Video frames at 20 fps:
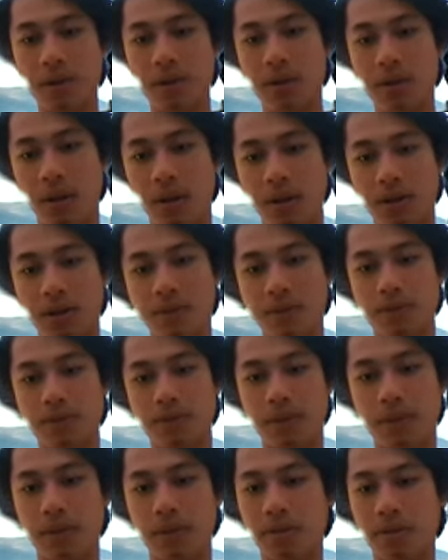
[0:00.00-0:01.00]
but
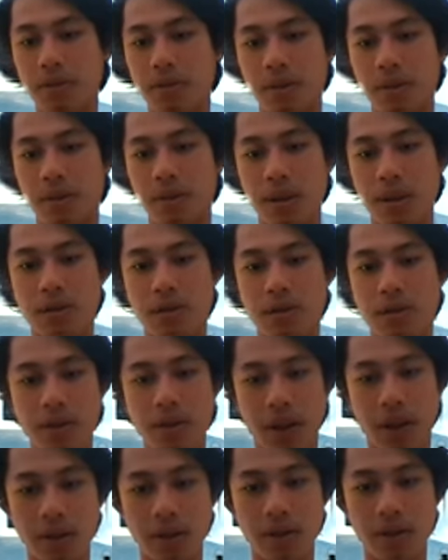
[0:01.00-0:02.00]
that's okay.
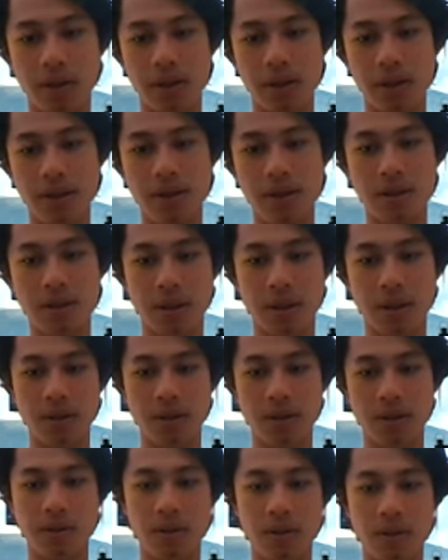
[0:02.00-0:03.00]
This is also an
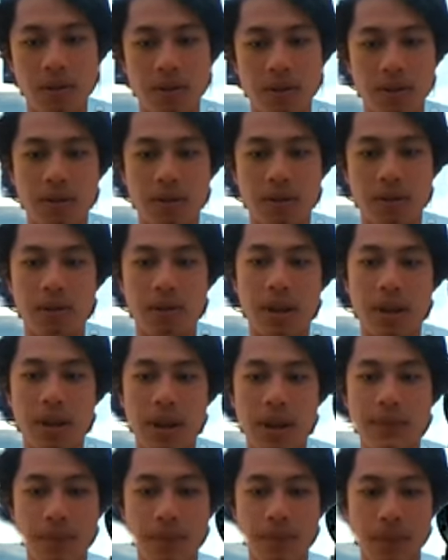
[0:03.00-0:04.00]
experiment.
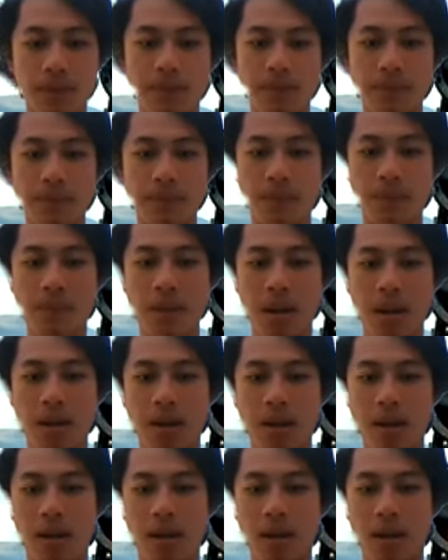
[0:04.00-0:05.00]

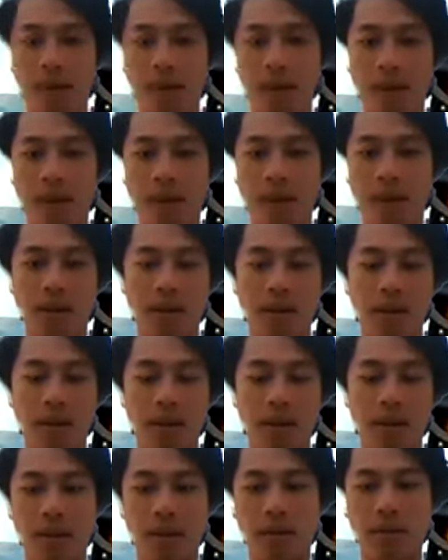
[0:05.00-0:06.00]
And
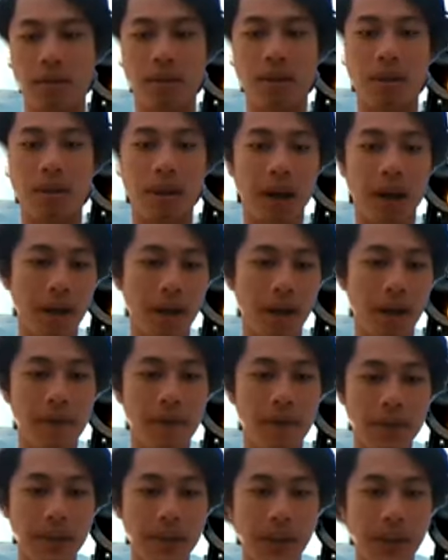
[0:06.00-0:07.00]
I never thought
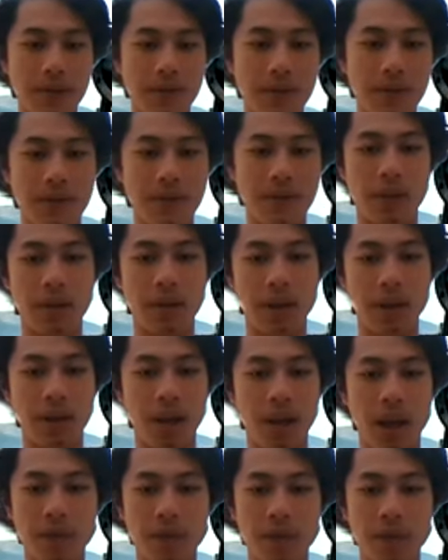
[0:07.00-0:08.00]
that I will
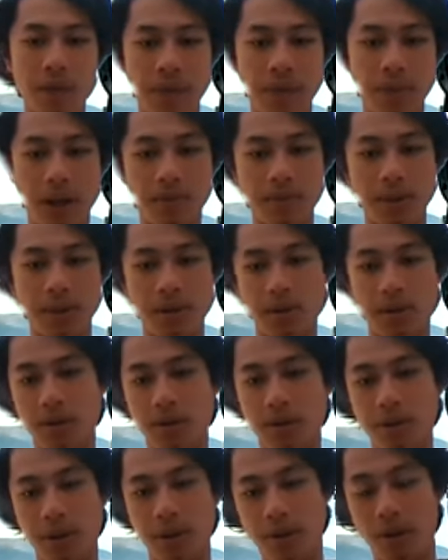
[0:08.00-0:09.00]
become a new
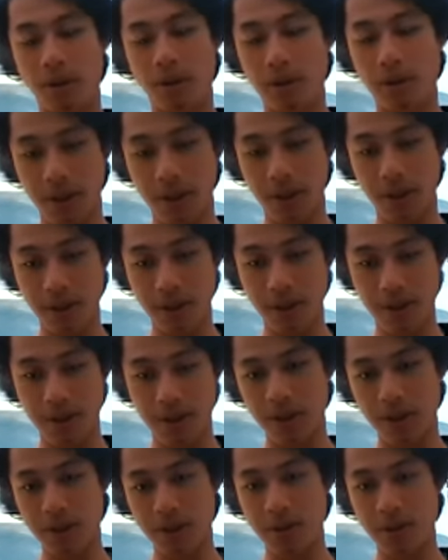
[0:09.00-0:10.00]
corona
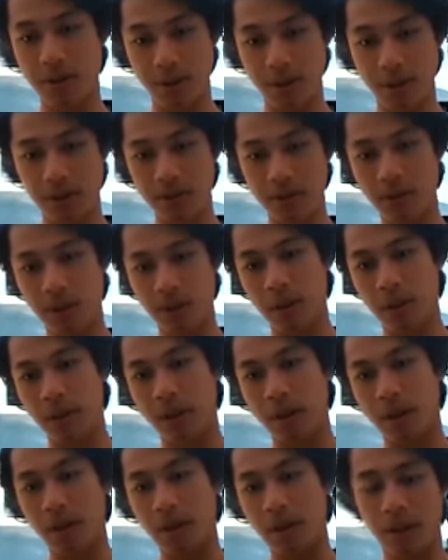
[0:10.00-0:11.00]
student.
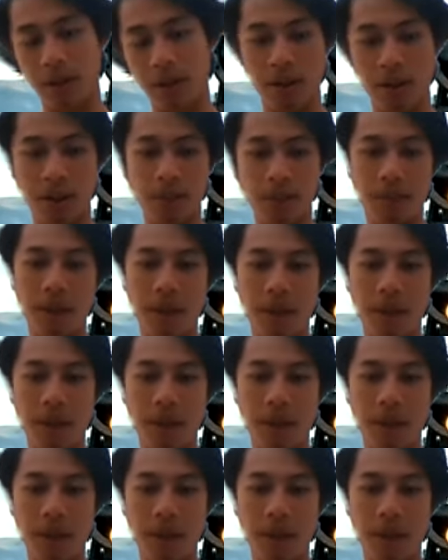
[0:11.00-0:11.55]
In my head,